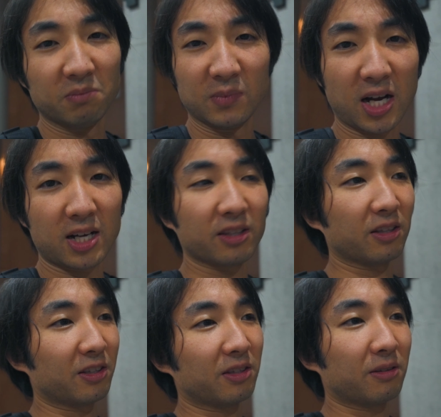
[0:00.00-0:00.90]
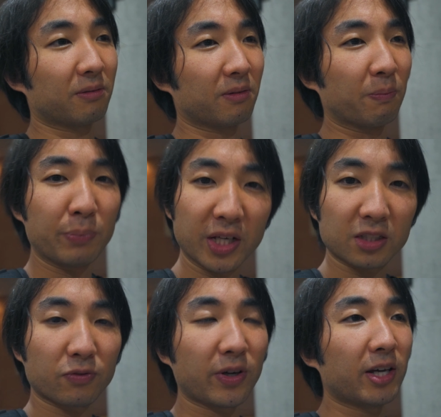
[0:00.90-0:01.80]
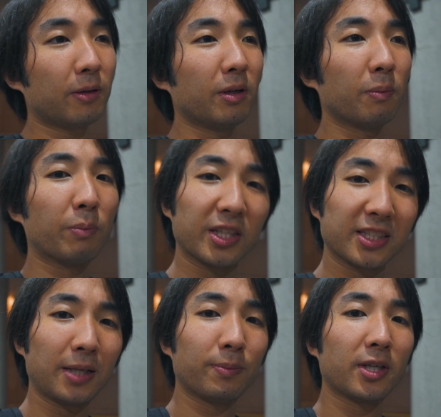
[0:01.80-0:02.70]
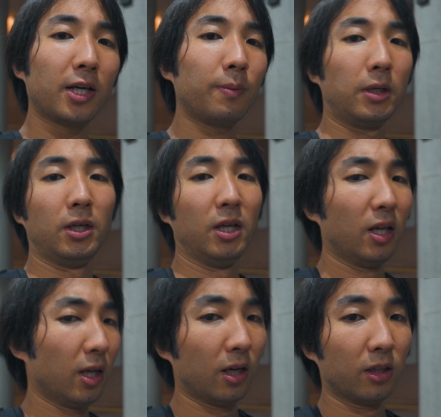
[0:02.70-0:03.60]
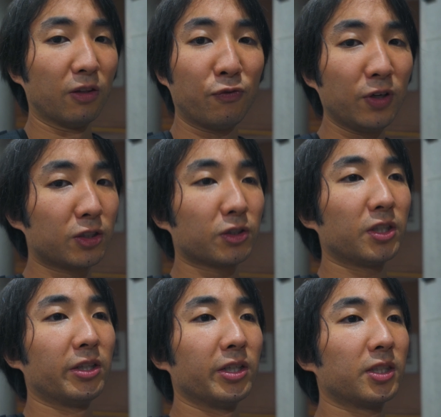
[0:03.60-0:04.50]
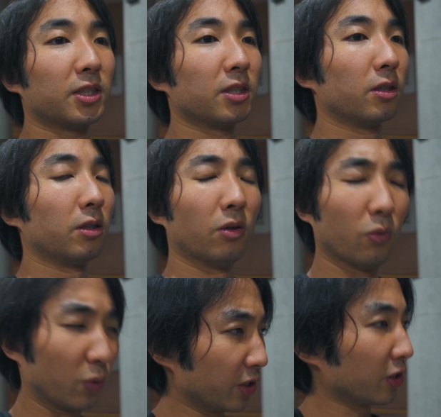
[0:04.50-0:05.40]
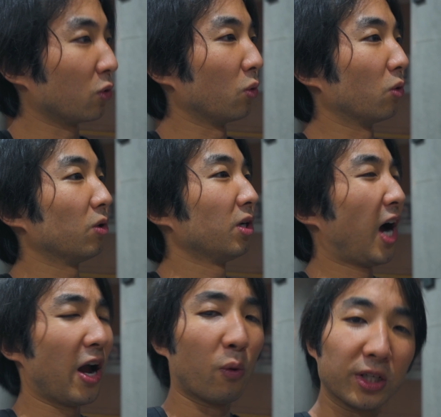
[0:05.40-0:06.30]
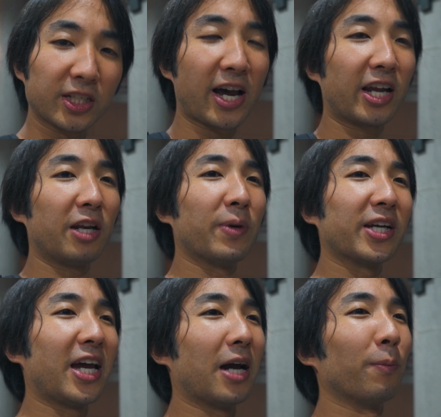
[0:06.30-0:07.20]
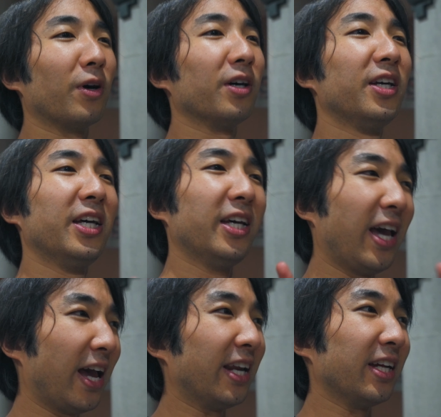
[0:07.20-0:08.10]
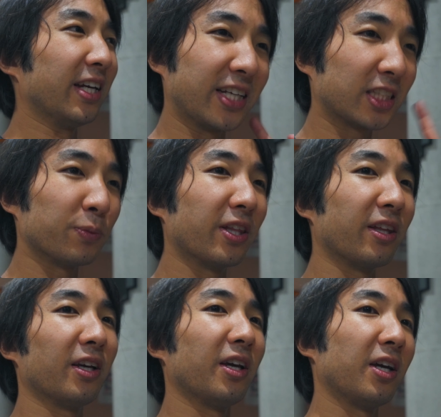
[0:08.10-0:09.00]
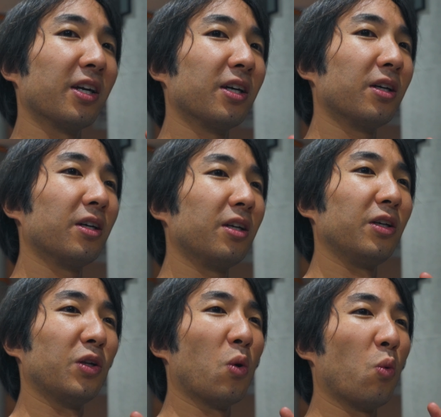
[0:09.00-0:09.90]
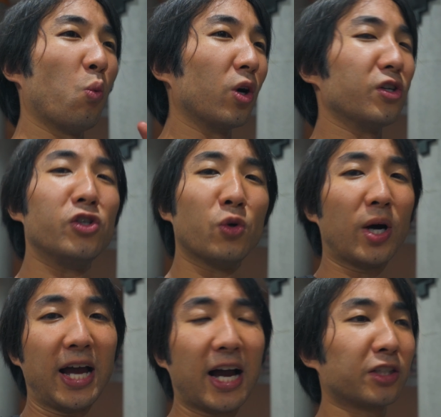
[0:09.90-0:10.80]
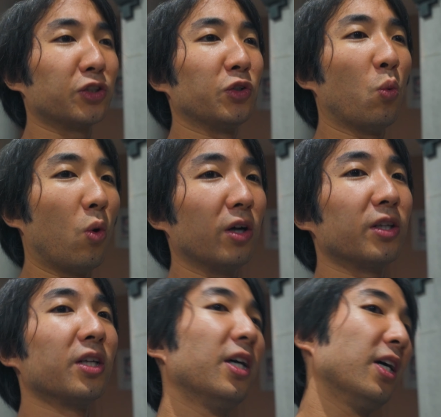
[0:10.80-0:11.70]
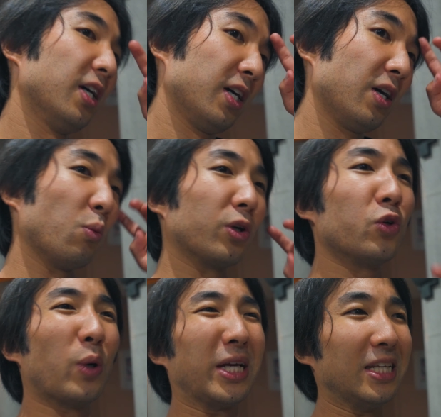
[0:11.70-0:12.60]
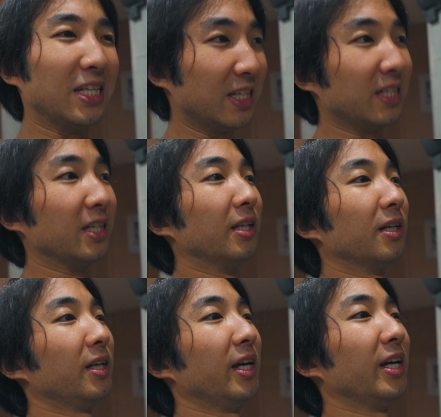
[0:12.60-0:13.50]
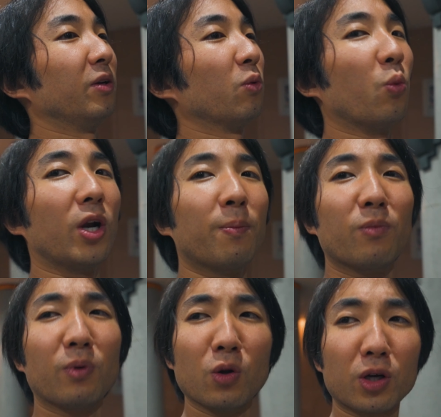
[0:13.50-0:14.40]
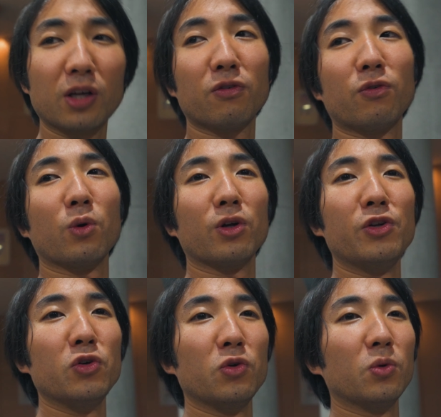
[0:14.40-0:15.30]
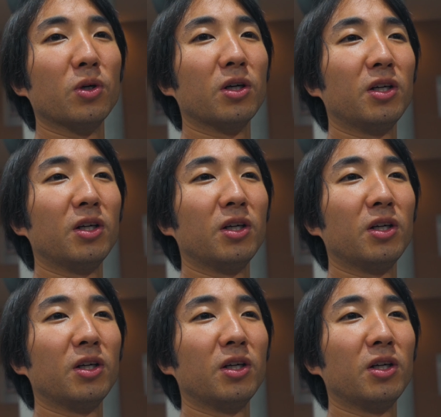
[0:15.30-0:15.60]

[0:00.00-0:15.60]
Not the biggest fan, but at the same time, the features in this, really cool. I wish I had it in my camera, and it gets me thinking, you know, what do I actually want? What do I need? And when I'm looking for a new